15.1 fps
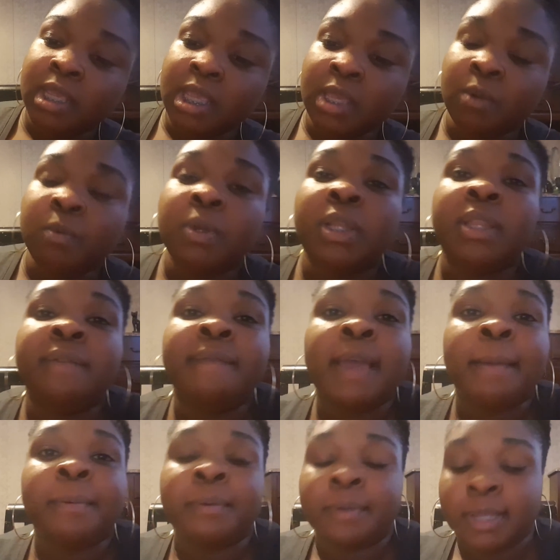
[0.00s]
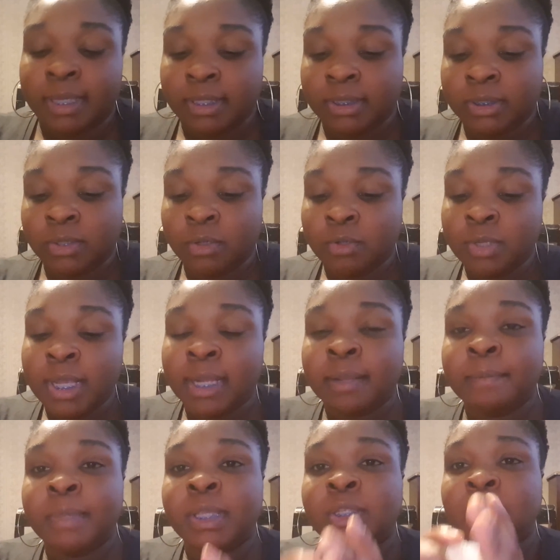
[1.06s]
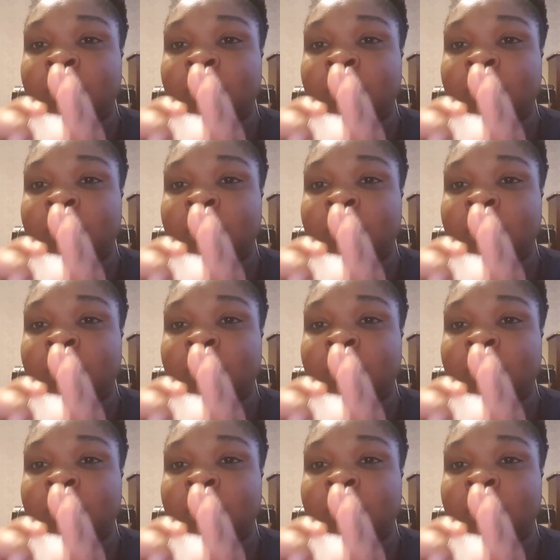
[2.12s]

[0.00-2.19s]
it will evaporate. So you got to make